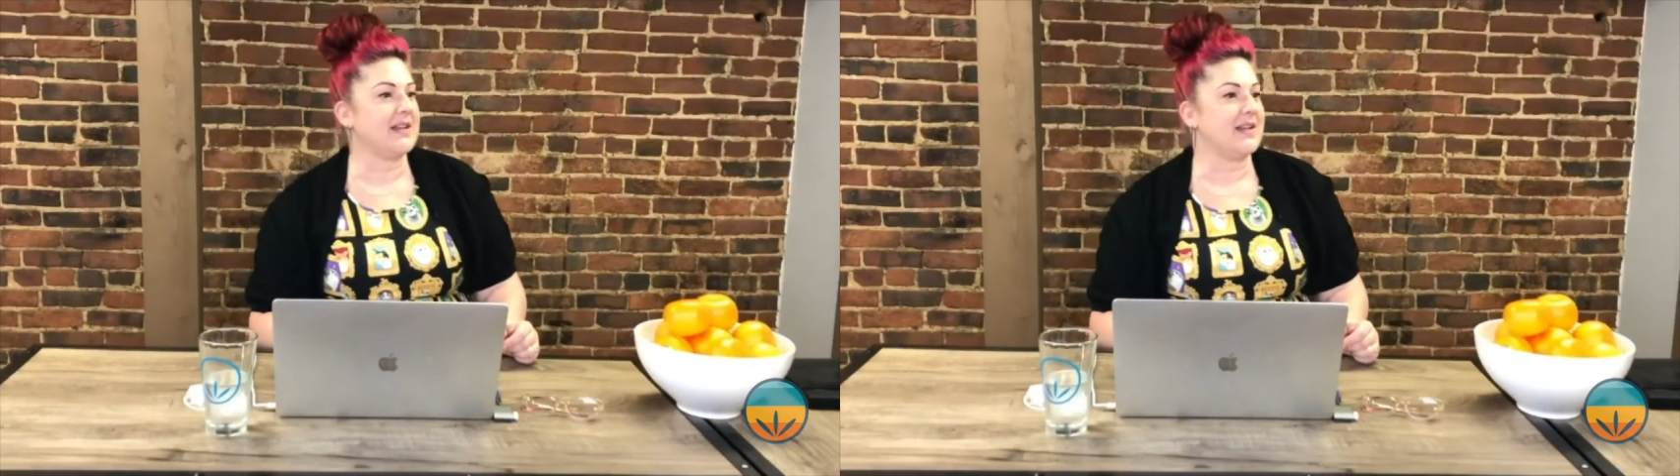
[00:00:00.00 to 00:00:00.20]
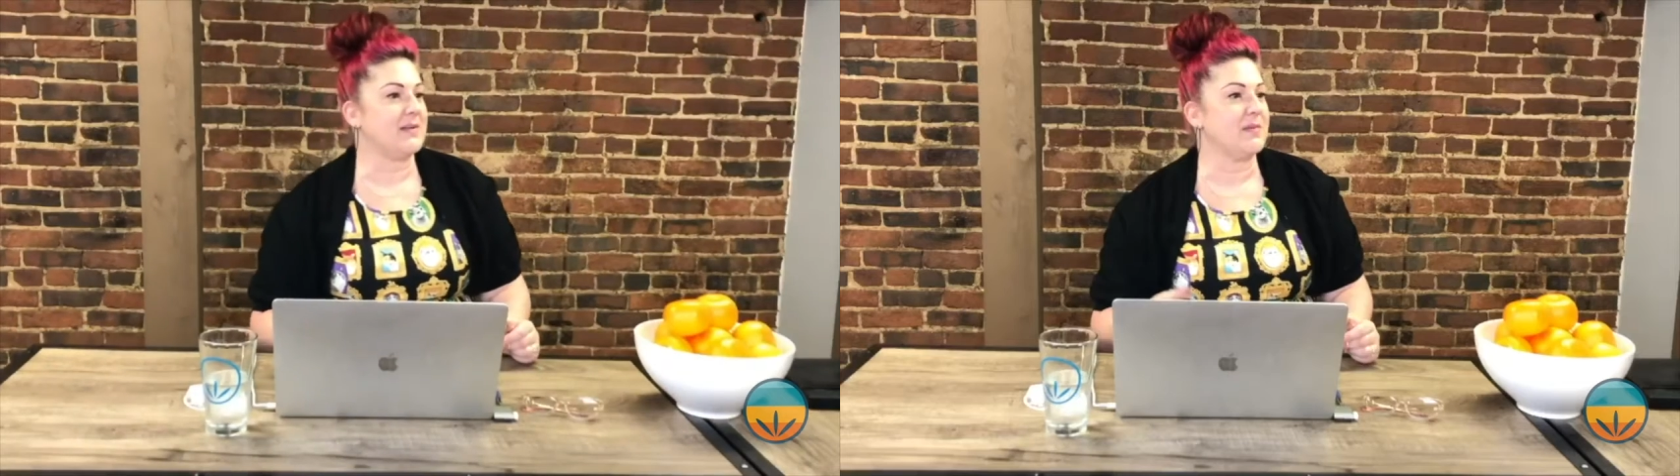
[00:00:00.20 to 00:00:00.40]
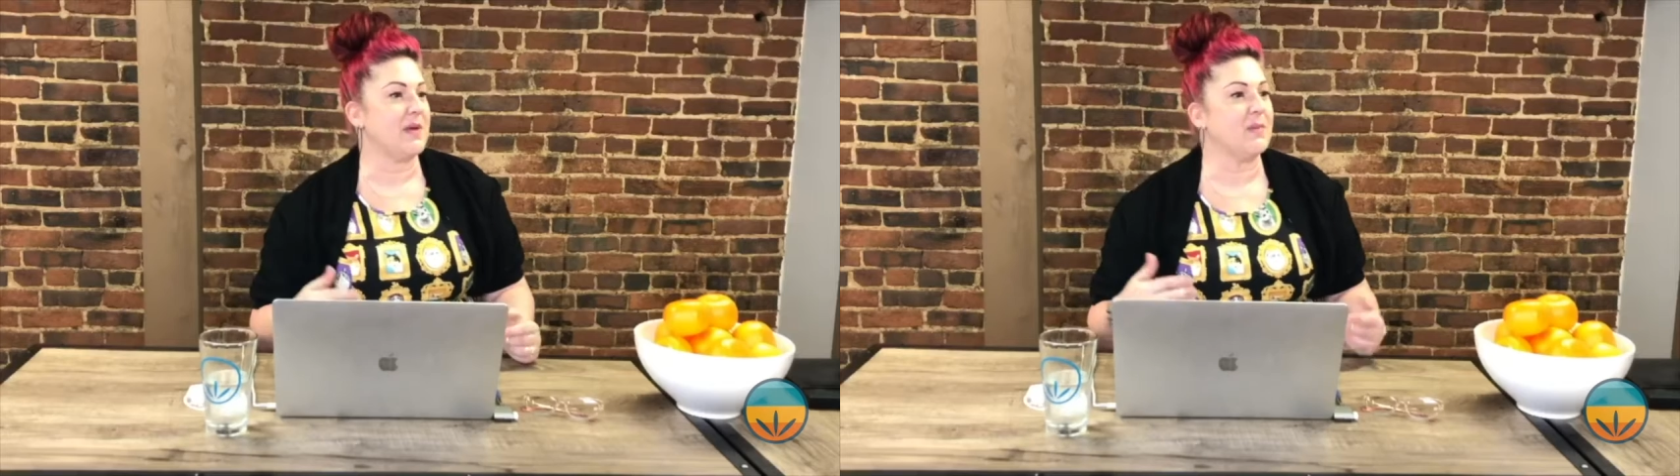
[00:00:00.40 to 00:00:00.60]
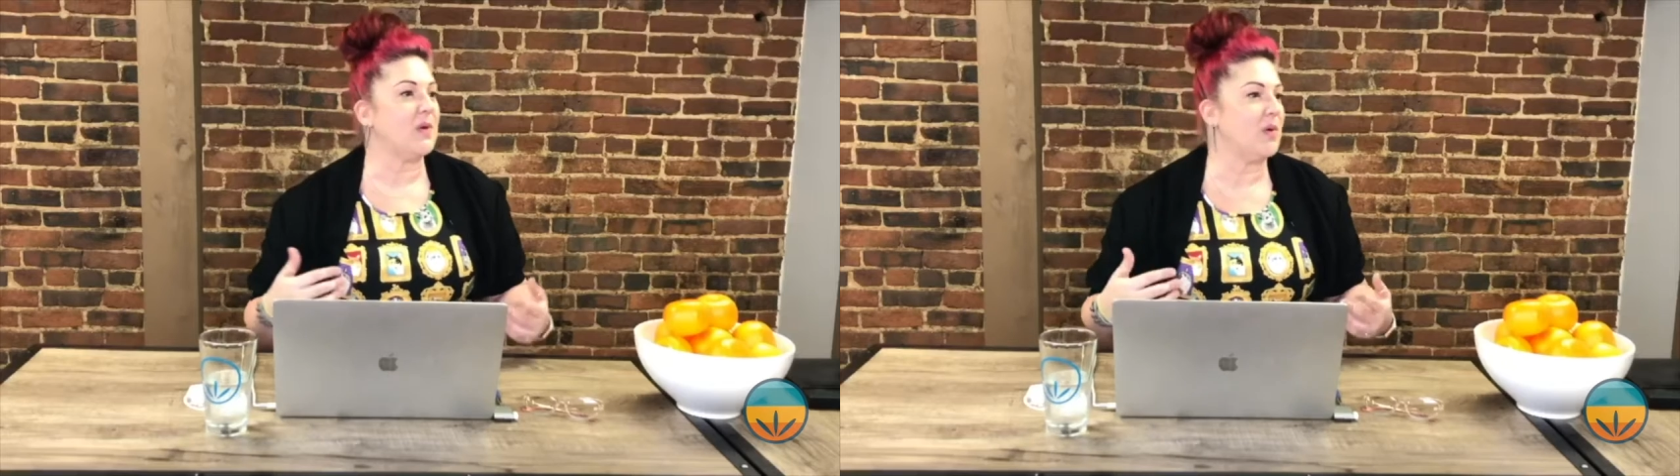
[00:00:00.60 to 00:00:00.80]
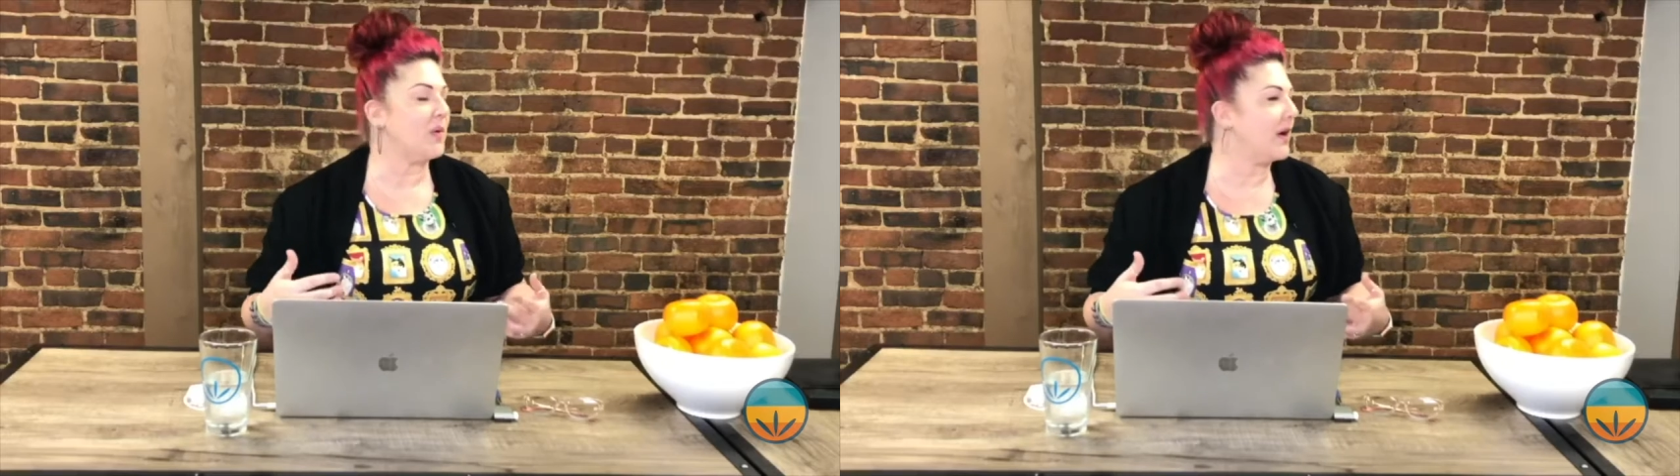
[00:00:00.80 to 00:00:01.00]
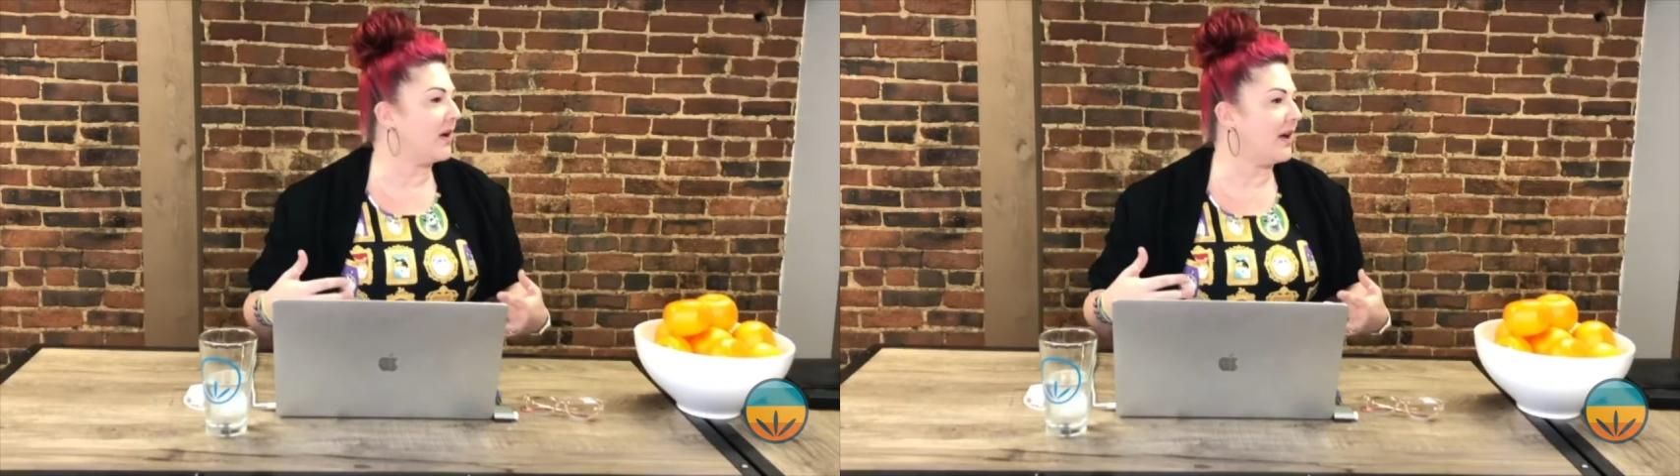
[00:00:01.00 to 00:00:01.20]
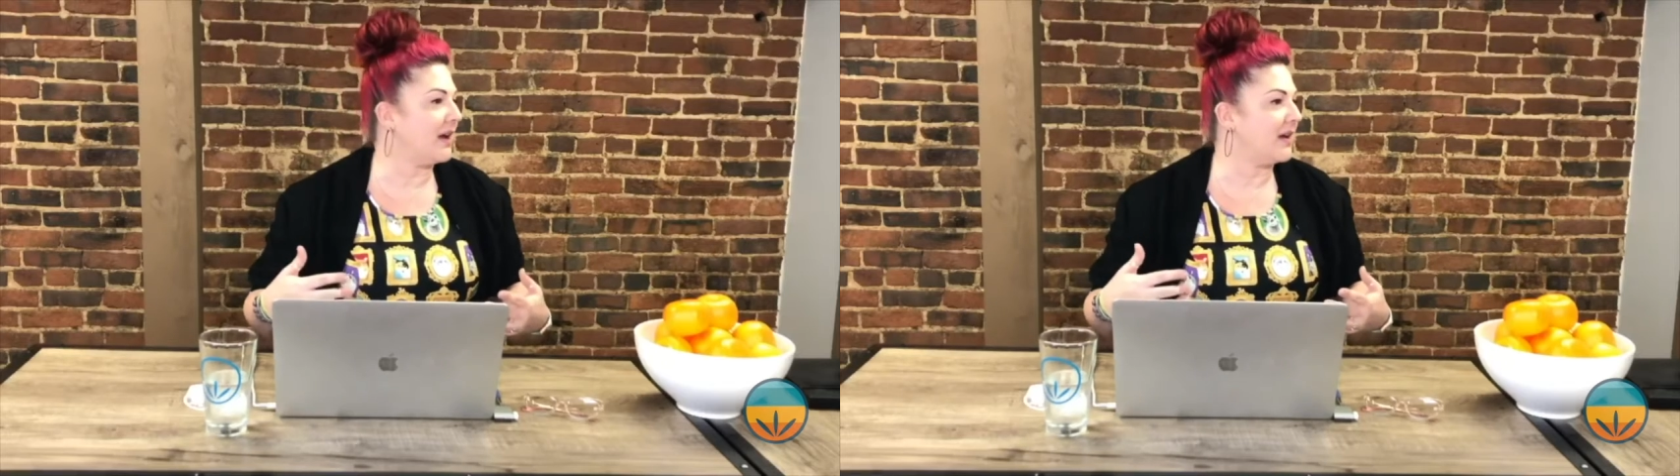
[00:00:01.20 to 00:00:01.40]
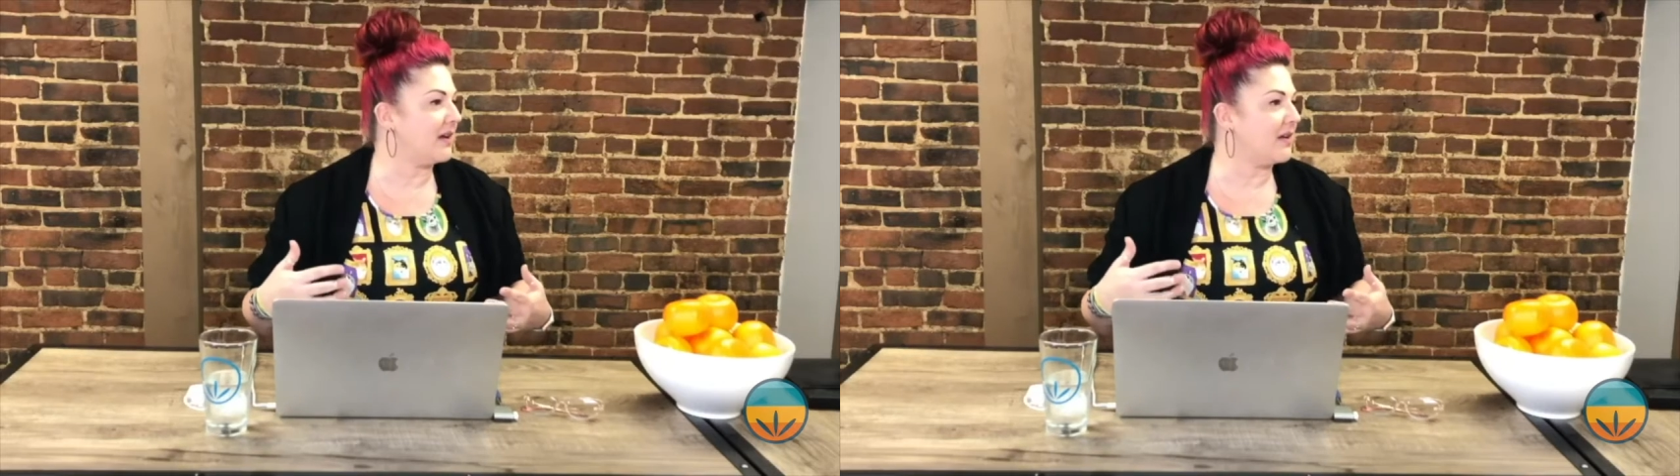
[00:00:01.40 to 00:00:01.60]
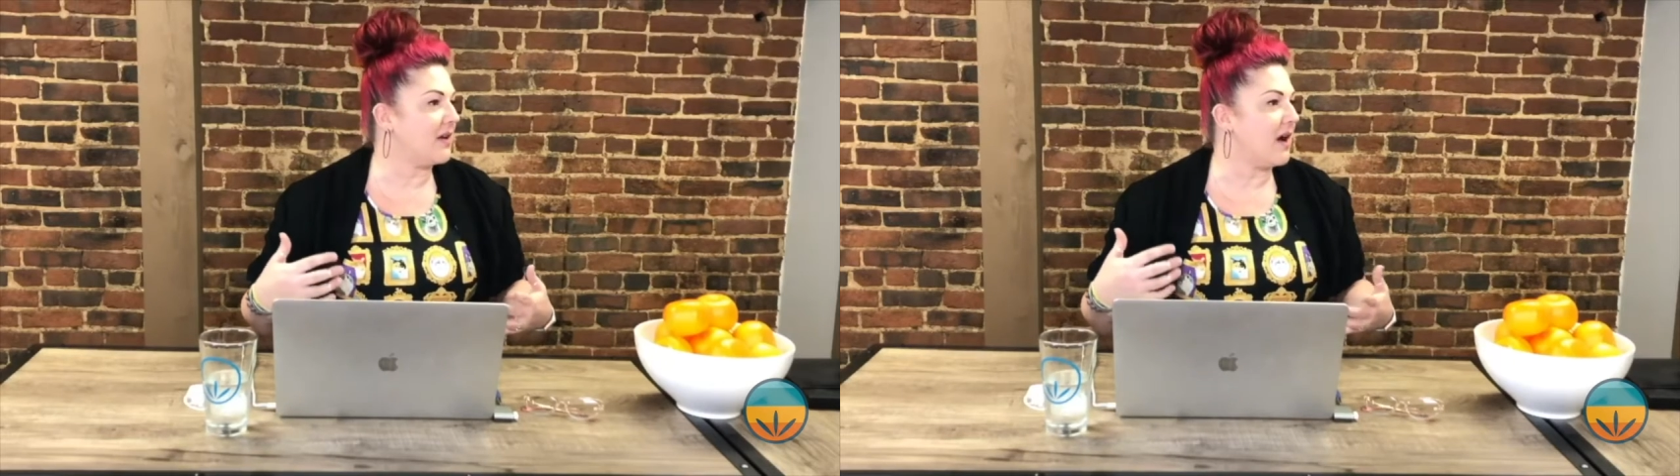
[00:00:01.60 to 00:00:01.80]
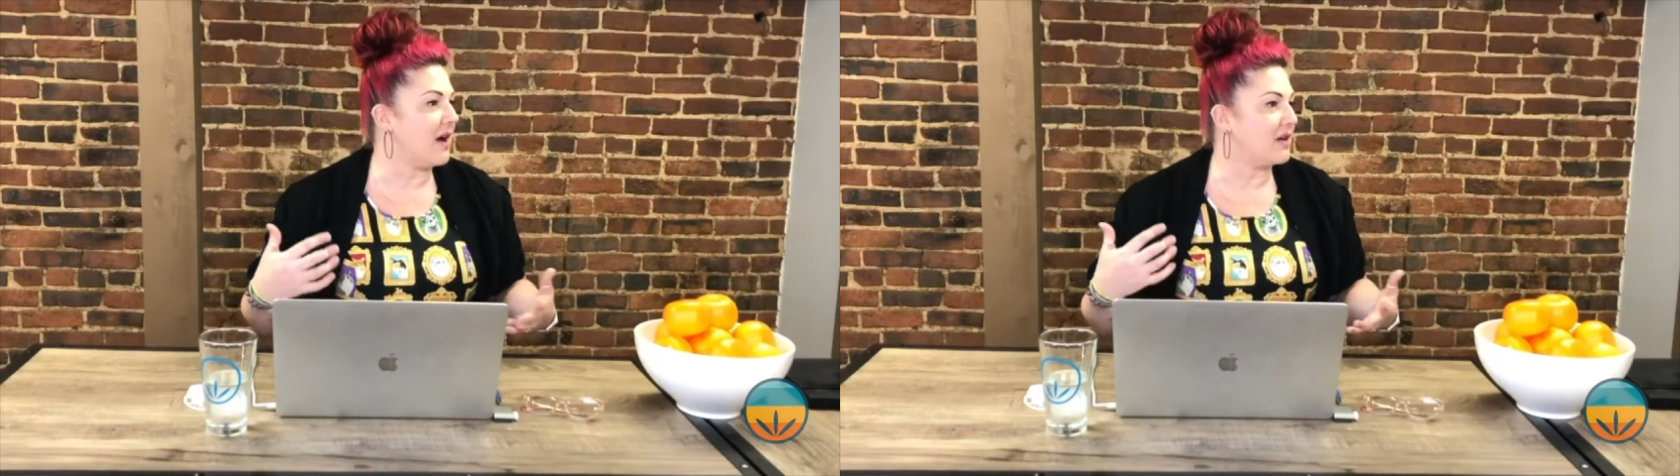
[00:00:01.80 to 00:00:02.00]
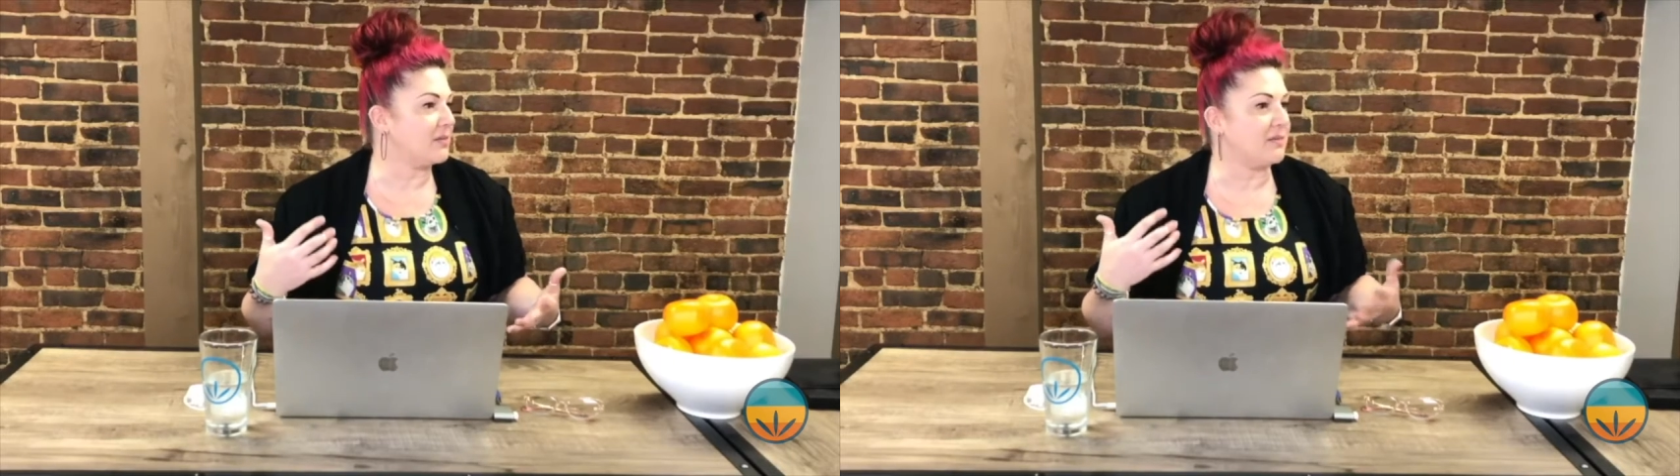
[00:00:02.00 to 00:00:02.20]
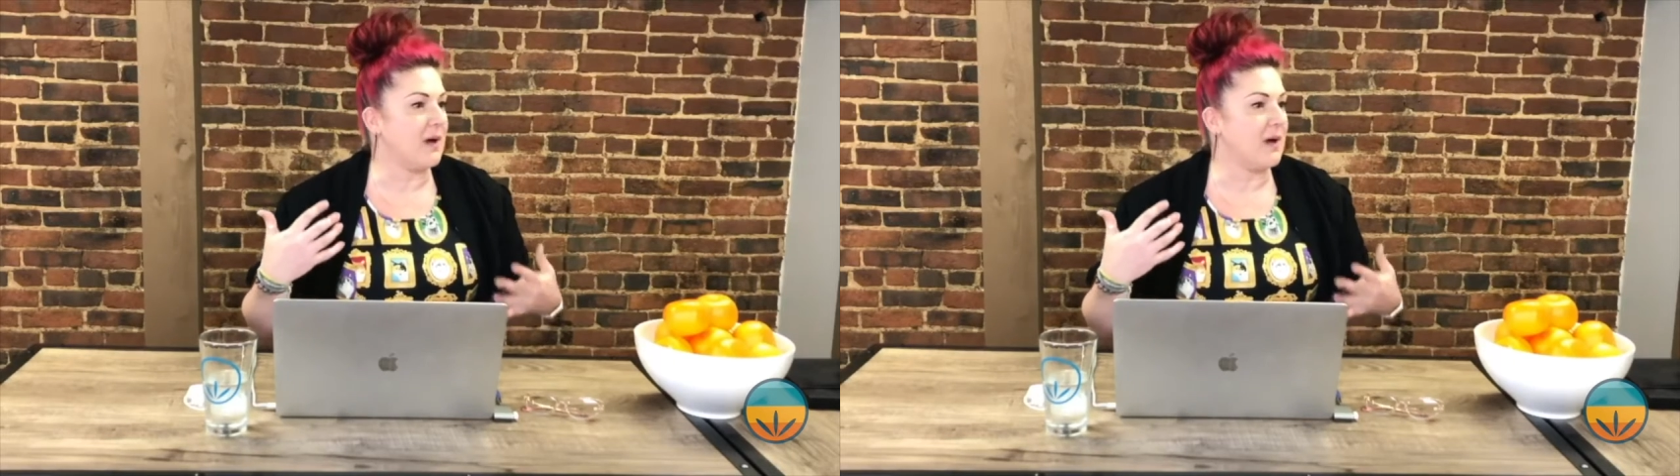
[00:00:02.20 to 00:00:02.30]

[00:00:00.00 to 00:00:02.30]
And then people wearing uh,